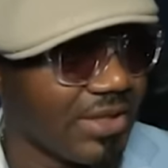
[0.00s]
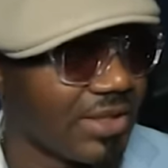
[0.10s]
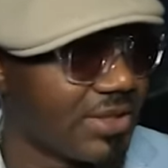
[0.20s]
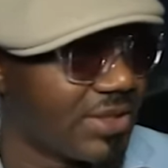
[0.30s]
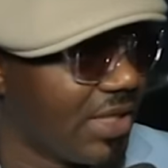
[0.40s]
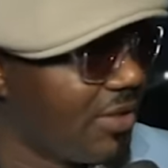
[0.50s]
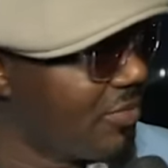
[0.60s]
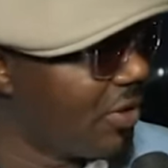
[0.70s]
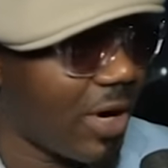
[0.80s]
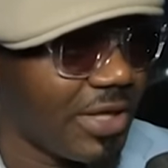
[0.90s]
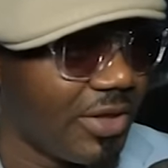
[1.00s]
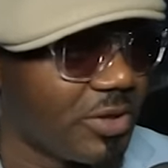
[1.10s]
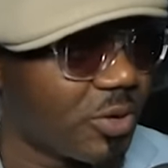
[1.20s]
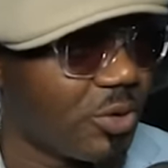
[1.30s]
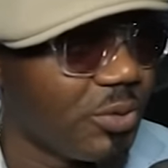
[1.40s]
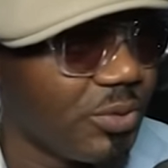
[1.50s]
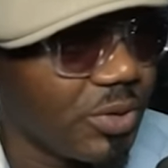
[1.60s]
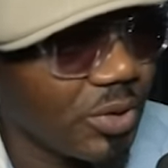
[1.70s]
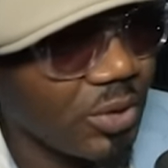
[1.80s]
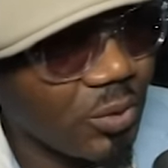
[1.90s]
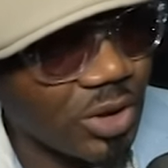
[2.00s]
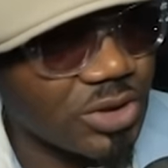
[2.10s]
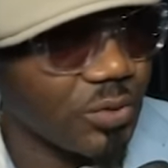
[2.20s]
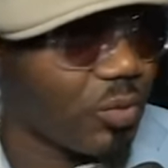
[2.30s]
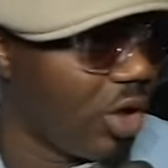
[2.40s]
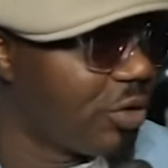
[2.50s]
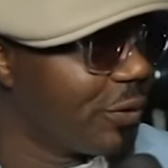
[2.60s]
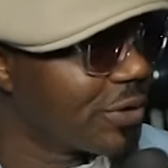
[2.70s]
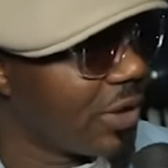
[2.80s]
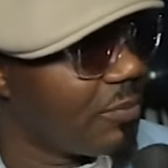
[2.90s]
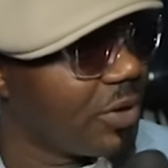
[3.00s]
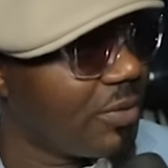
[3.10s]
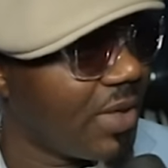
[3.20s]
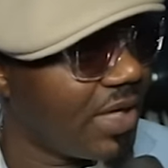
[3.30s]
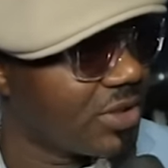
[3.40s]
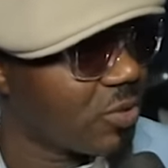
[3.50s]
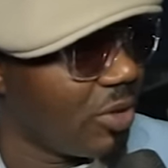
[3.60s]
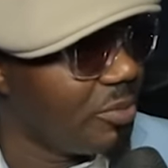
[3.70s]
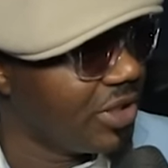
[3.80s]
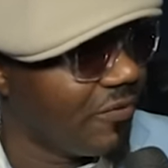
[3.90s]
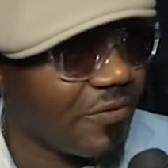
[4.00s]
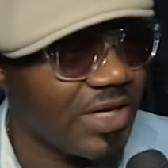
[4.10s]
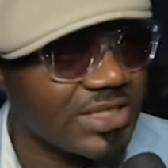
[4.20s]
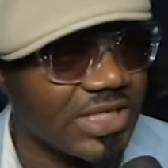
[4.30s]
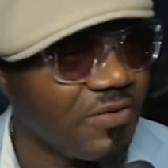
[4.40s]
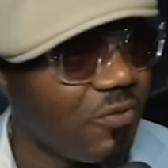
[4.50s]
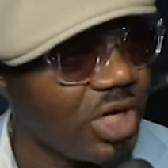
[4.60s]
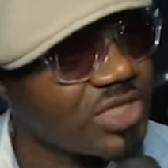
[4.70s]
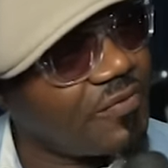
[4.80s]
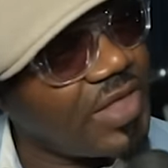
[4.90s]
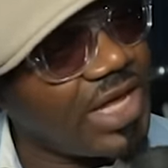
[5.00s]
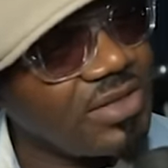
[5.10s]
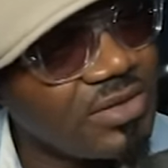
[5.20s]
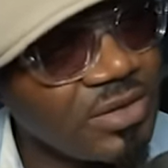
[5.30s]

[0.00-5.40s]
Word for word: I think is um, a right thing to do. Once you've gone through something, you might as well be the face and the voice of that.